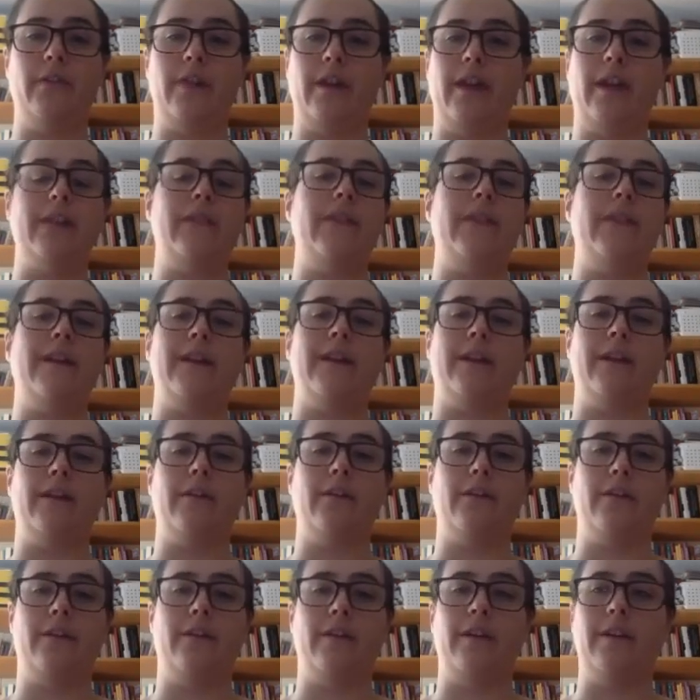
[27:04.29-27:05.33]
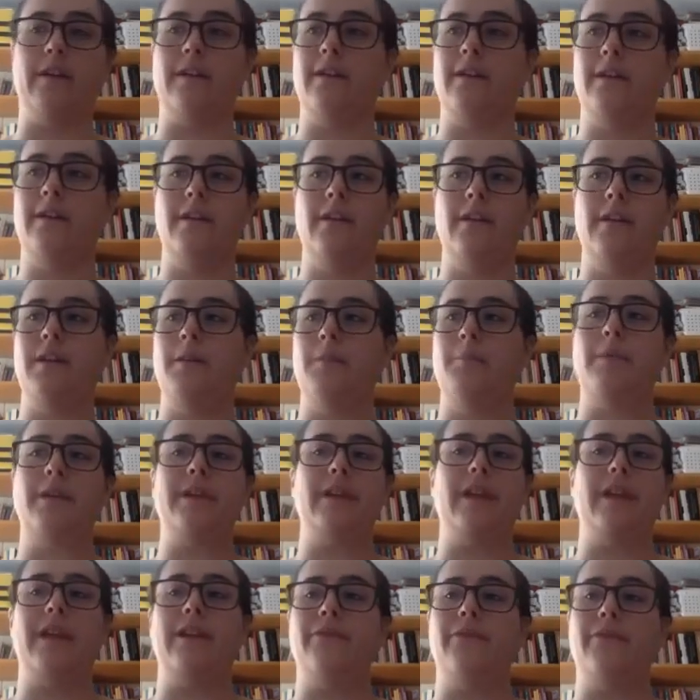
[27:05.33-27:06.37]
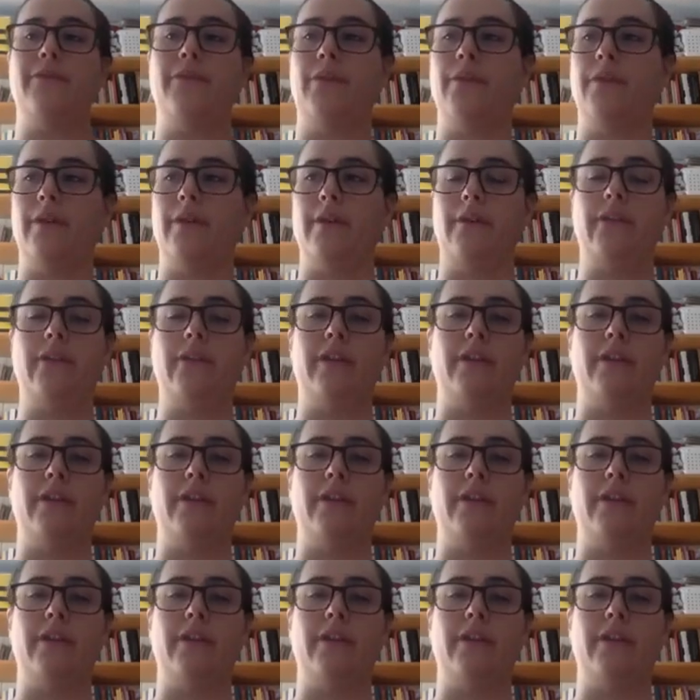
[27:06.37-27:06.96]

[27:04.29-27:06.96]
an idea or a belief or,